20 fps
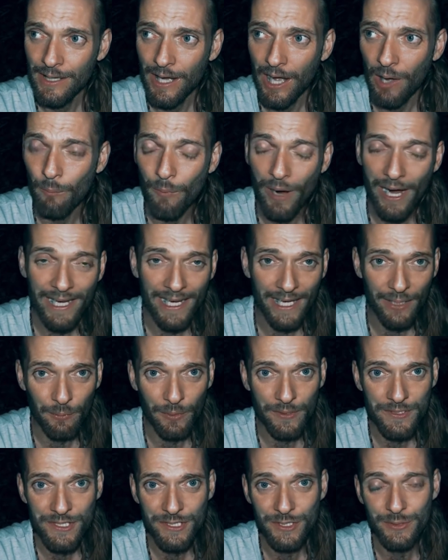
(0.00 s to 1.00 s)
And while I
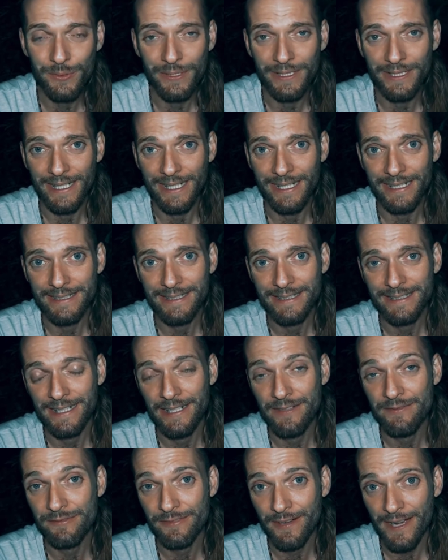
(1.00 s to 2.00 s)
was doing that
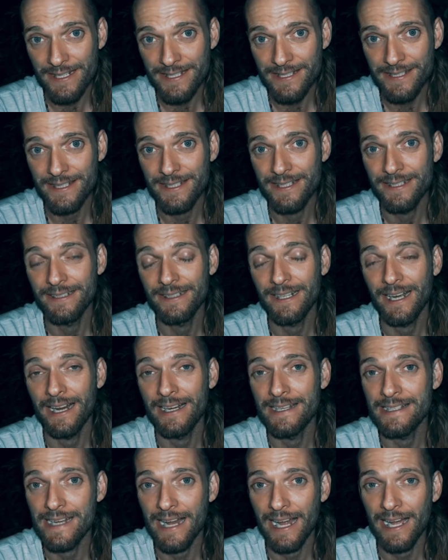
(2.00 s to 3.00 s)
and fasting,
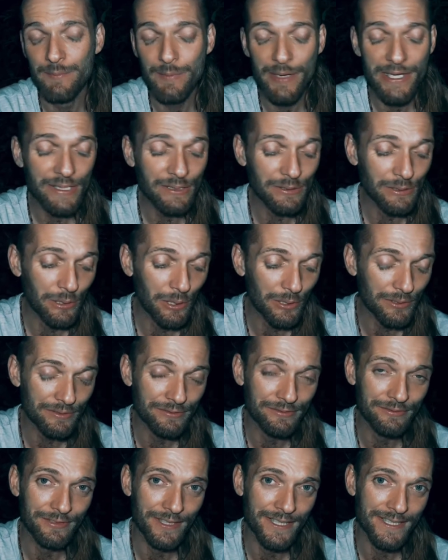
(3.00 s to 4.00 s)
and I mean a lot
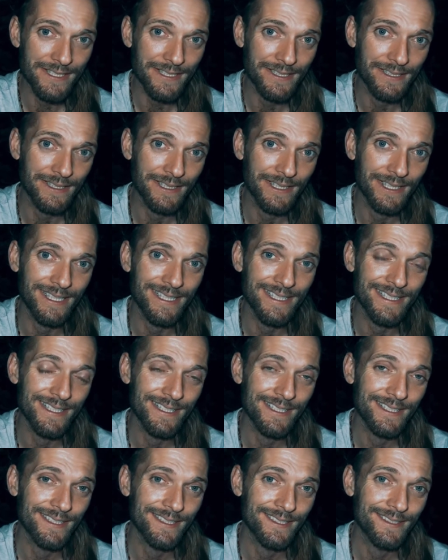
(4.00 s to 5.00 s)
of fasting,
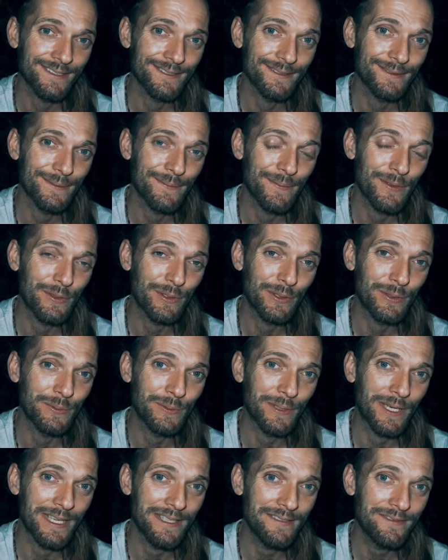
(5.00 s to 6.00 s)
guys, you know,
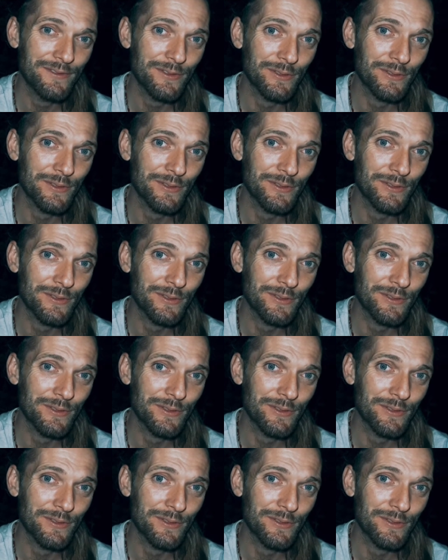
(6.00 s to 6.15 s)
I've